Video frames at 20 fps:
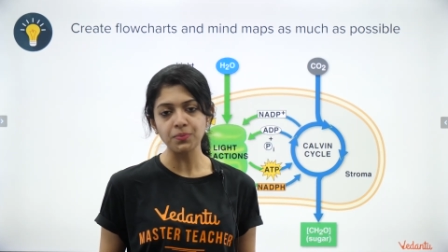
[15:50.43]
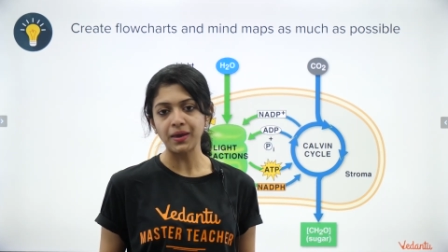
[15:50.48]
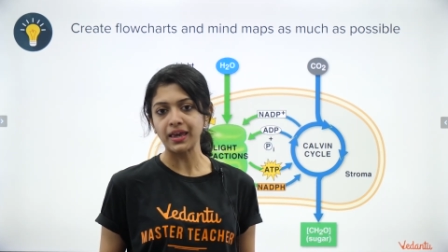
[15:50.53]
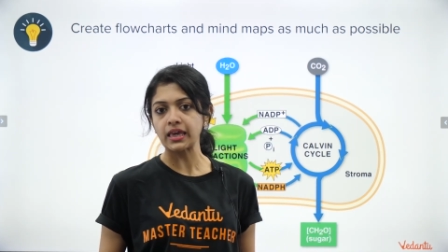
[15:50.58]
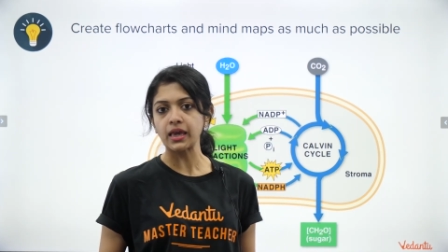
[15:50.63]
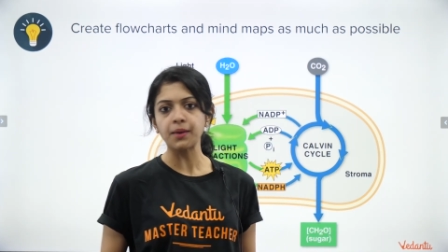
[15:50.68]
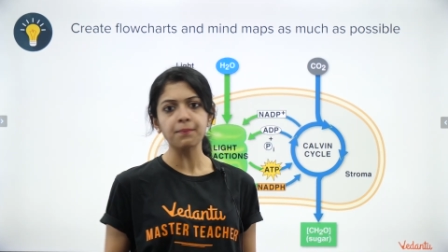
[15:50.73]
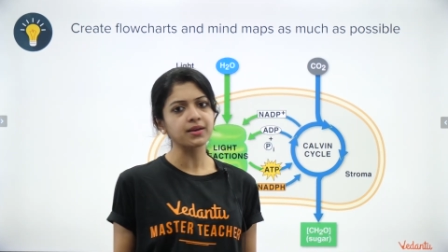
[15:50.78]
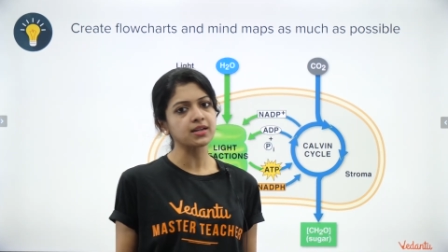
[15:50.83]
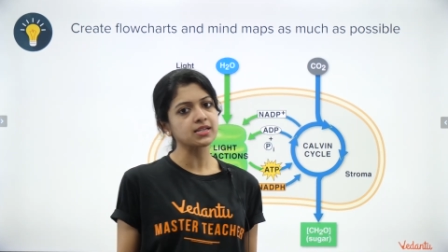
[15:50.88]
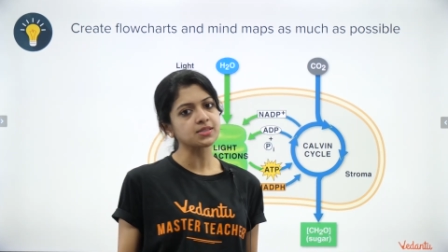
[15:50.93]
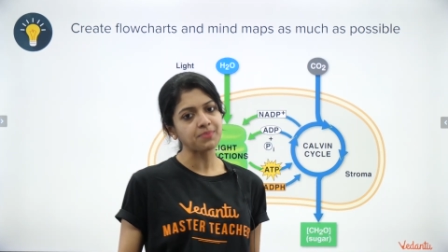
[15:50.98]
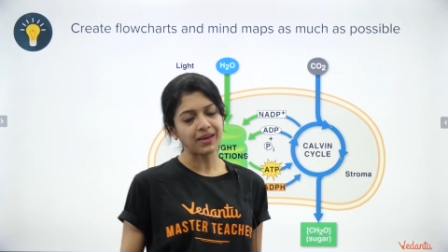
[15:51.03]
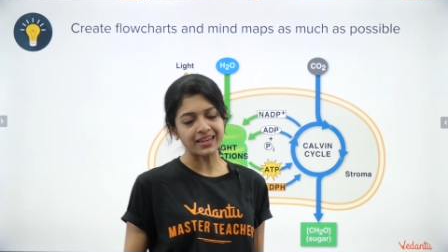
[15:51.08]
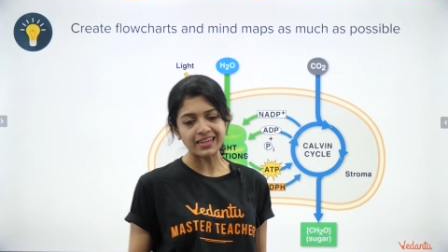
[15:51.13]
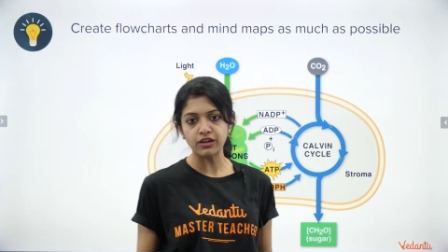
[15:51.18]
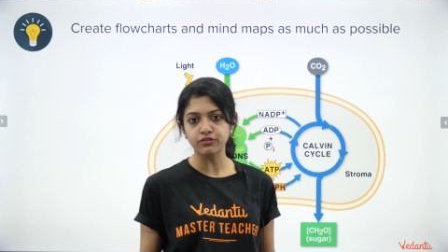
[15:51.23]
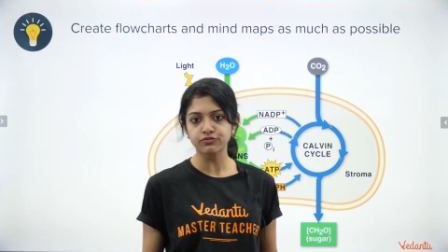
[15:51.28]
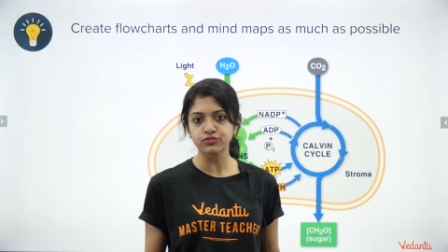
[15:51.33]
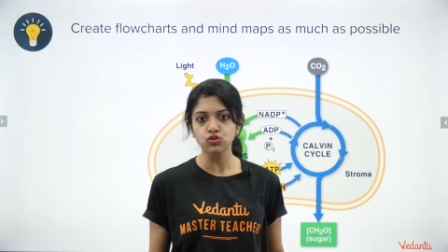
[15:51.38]
making because
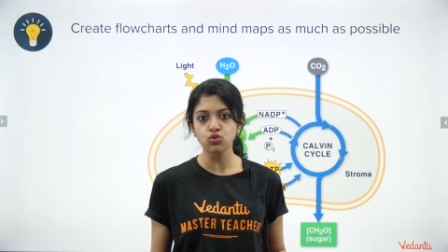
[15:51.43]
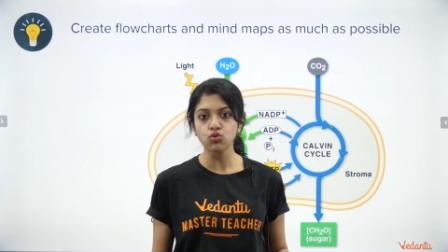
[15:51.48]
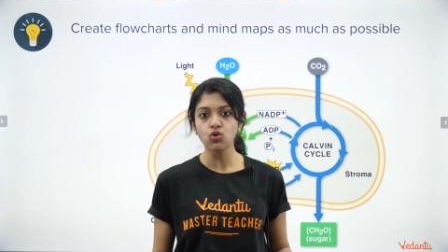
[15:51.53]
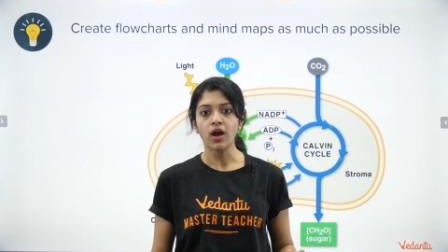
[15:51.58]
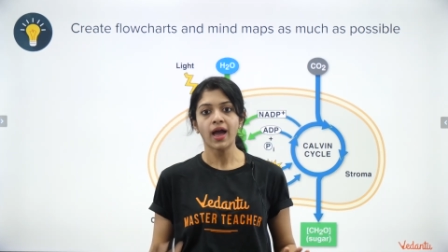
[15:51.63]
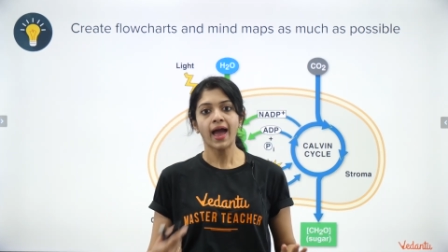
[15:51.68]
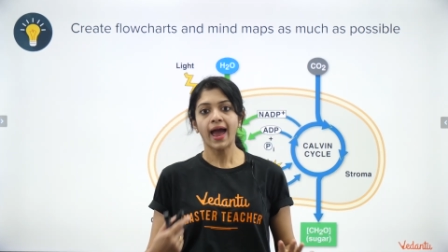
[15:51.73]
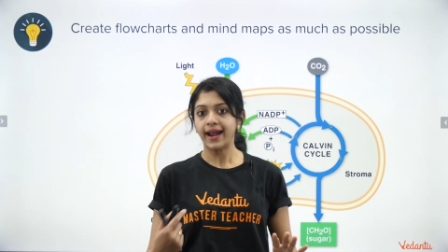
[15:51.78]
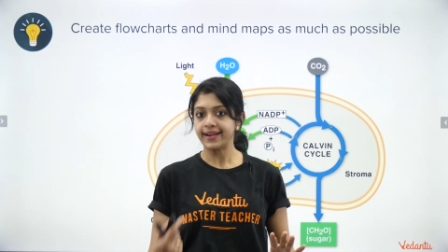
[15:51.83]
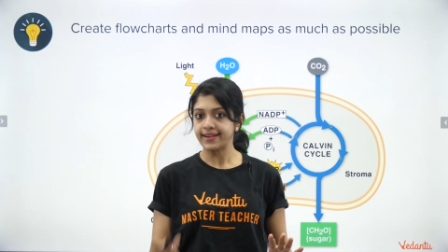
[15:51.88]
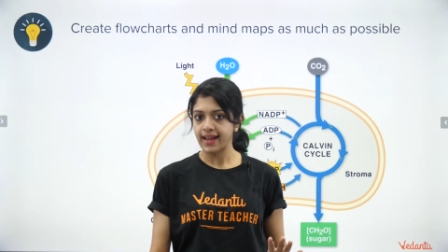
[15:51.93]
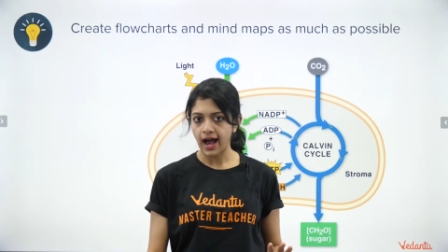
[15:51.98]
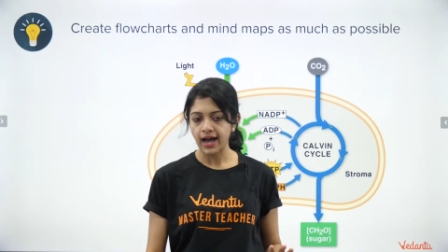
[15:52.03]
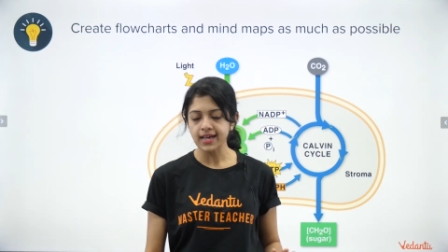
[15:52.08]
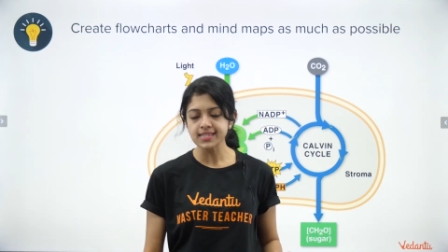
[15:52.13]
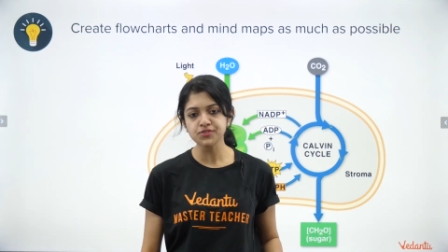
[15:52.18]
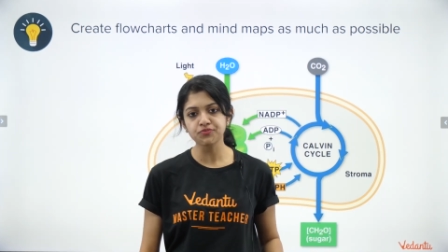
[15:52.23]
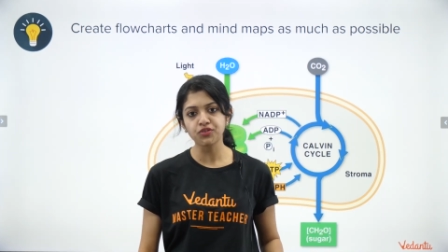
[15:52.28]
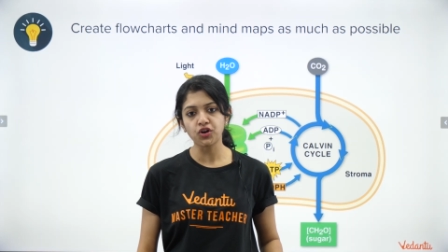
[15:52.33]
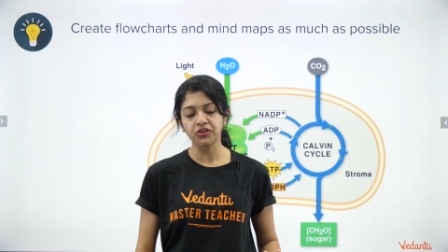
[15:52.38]
many of you had
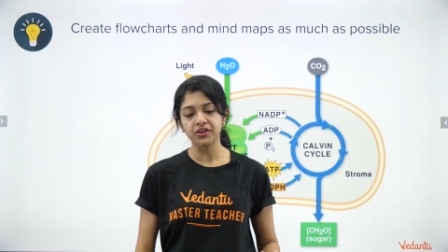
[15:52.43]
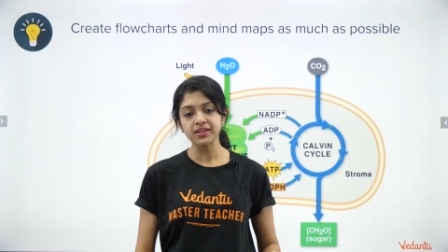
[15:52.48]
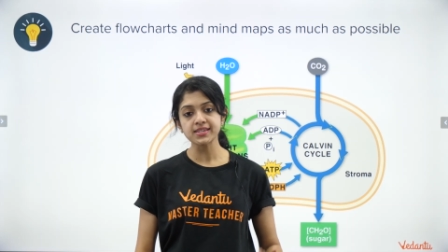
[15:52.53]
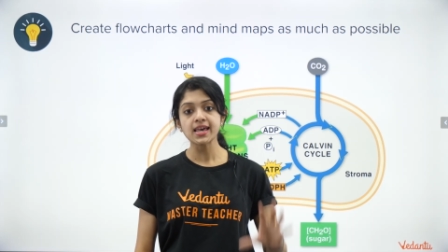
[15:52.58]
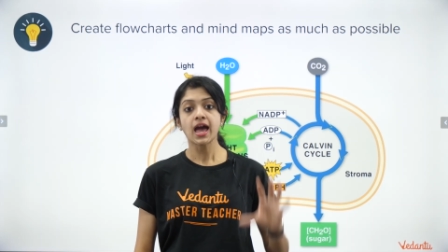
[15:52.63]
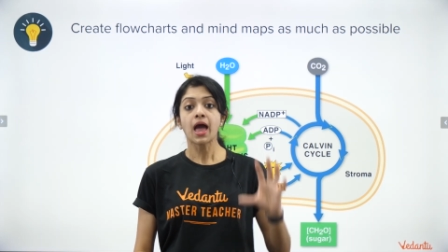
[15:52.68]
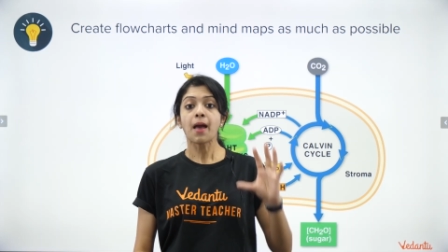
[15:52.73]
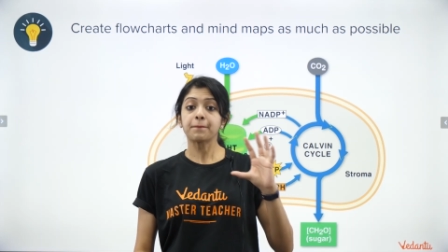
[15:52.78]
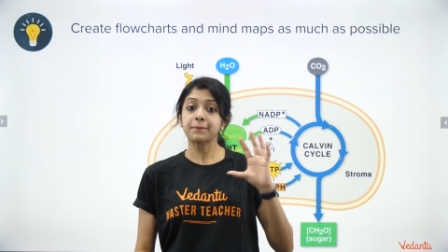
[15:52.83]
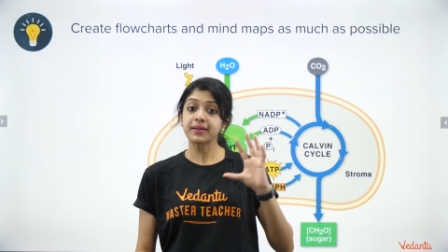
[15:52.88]
asked for it,